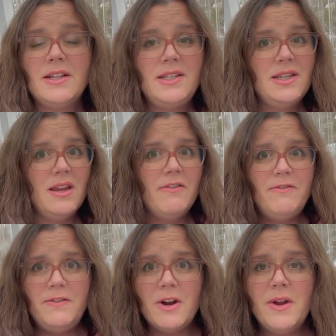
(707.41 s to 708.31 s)
that's still a
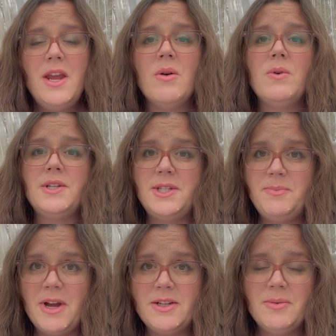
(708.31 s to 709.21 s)
very
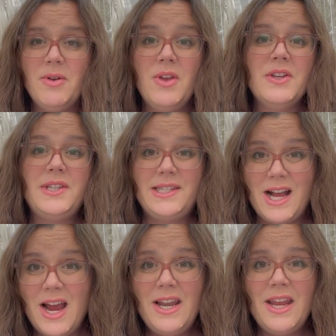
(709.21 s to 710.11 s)
respectable
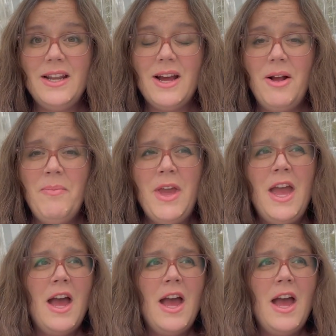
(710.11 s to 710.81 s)
side income